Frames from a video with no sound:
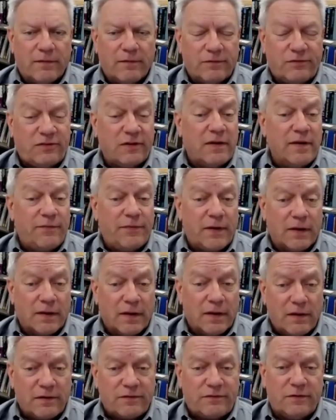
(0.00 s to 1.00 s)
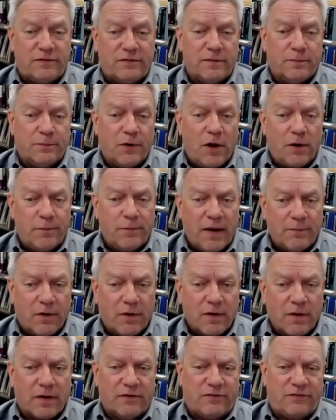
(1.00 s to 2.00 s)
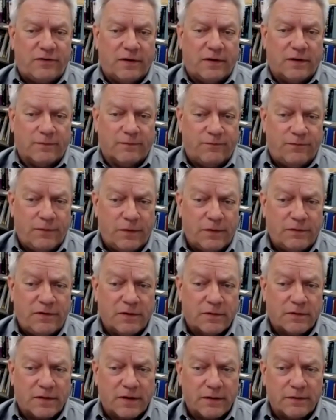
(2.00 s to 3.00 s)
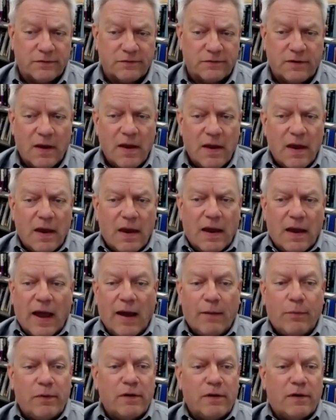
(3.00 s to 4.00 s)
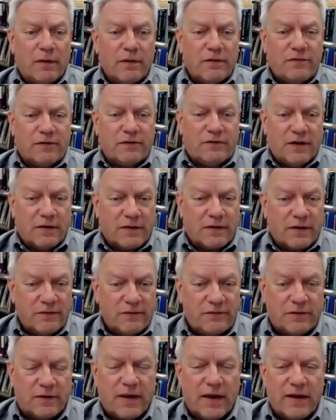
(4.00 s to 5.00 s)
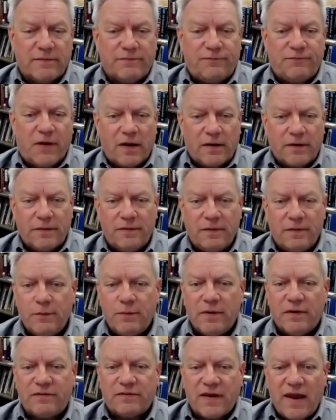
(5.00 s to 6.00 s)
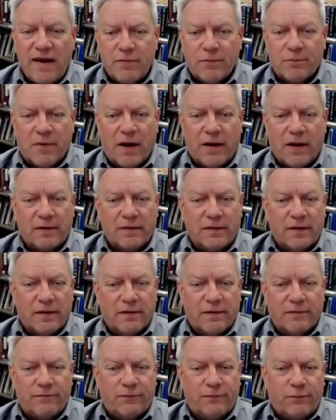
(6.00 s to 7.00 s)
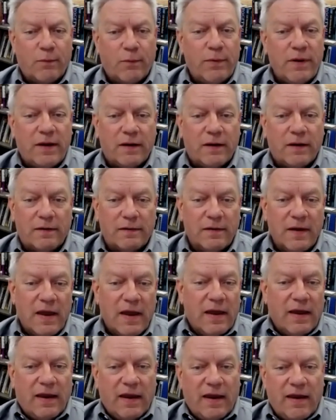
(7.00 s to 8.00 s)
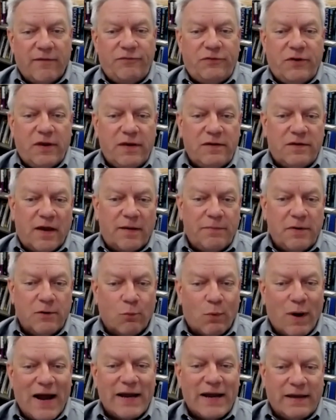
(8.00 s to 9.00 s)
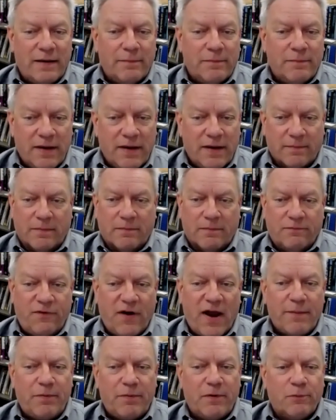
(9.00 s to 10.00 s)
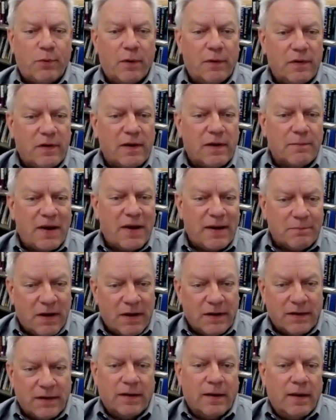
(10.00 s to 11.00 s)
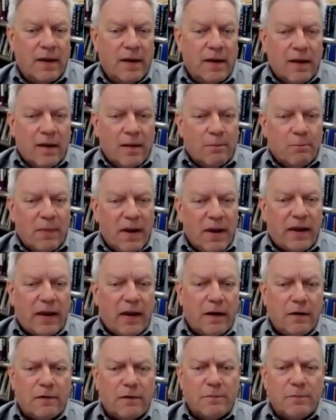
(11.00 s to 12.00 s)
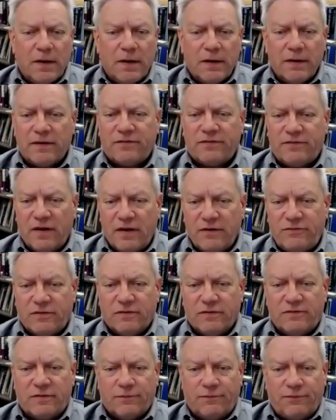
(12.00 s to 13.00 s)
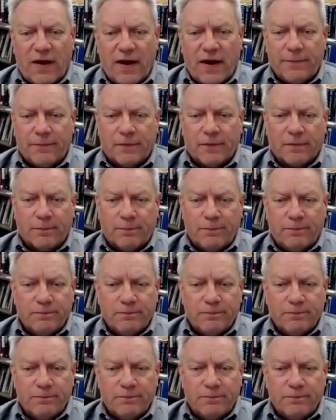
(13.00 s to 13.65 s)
significant losses in broadband market share for the telcos. I would encourage the telcos to kind of follow the US cable model of what we call FTWYMM, fiber to where you can make money. Make incremental extensions of fiber